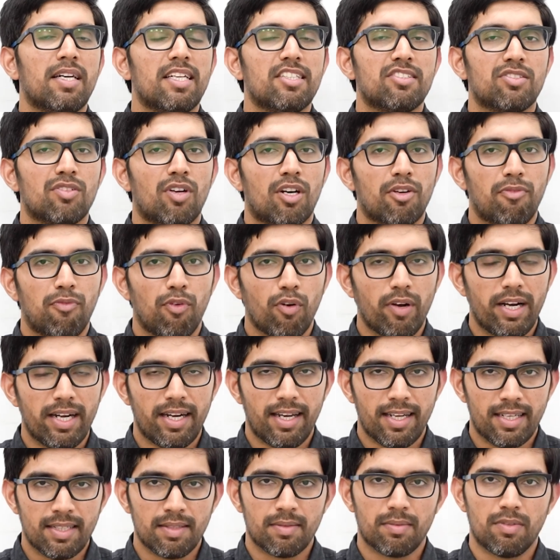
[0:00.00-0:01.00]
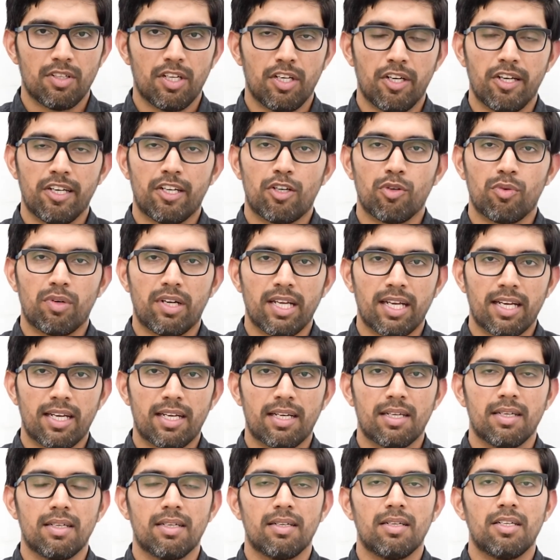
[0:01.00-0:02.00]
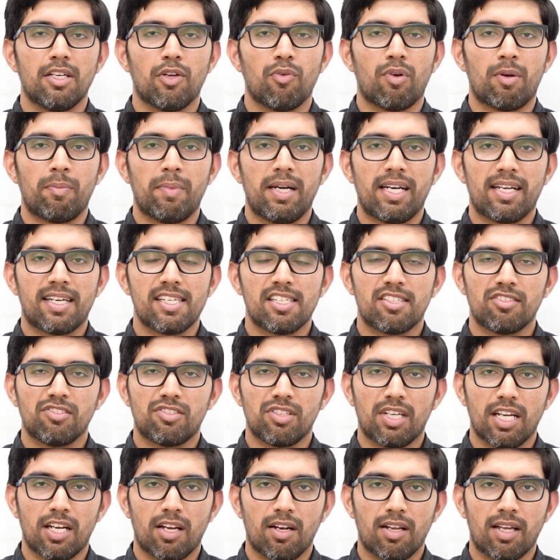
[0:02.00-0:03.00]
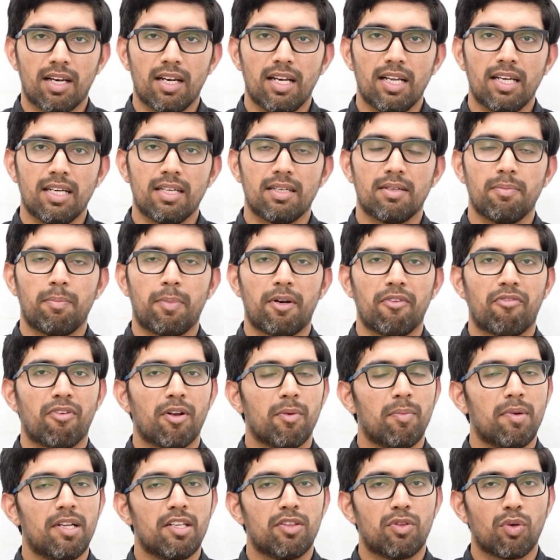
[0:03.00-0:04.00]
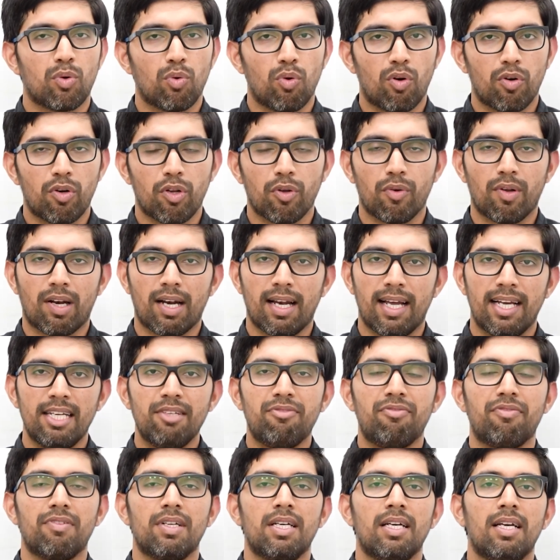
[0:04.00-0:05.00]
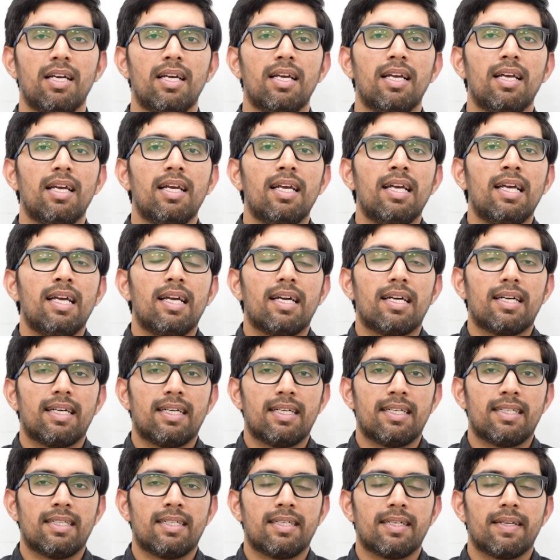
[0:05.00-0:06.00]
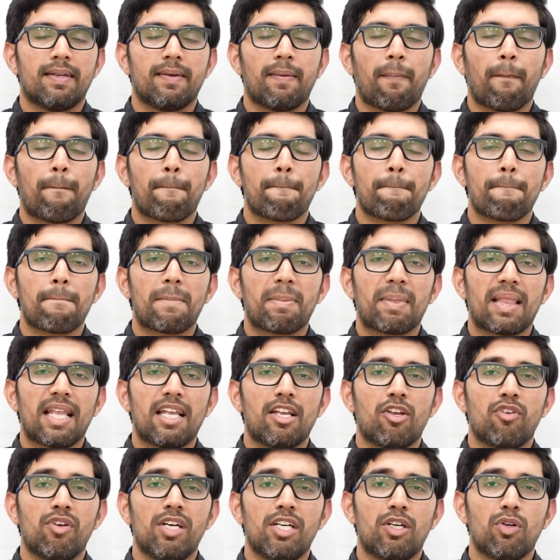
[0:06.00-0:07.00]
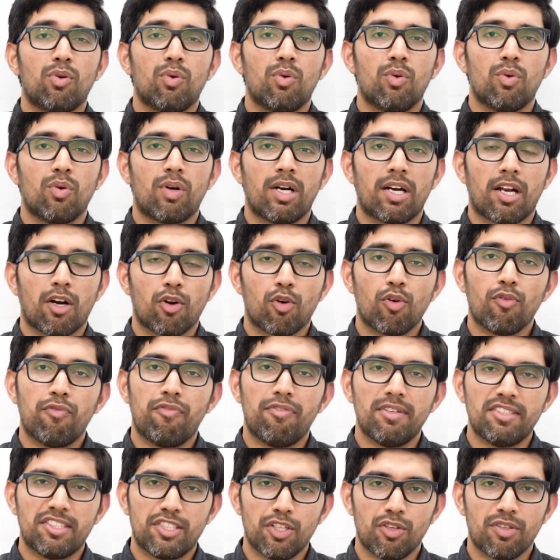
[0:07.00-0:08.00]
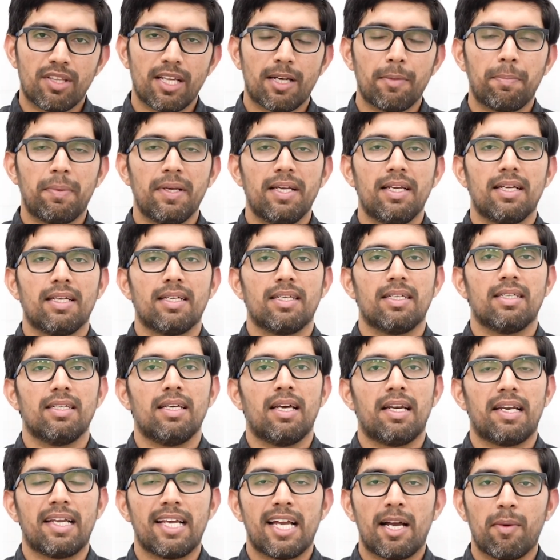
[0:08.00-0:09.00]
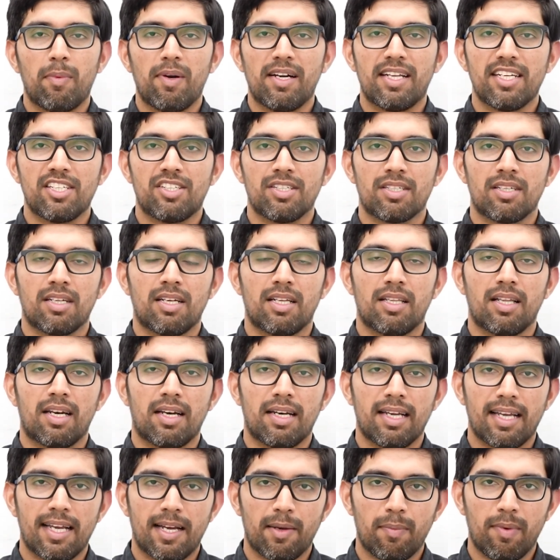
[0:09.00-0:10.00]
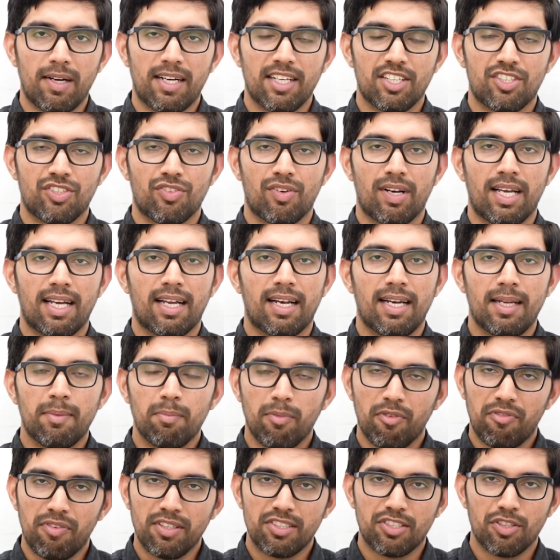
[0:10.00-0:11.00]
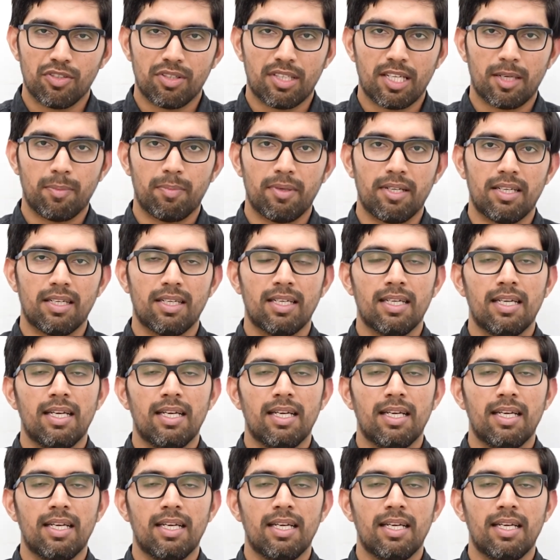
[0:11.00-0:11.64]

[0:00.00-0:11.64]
is not fully done, you need to take your medications regularly, preferably throughout your life, and you need to undergo physiotherapy, rehabilitation, other rehabilitation like limb physiotherapy,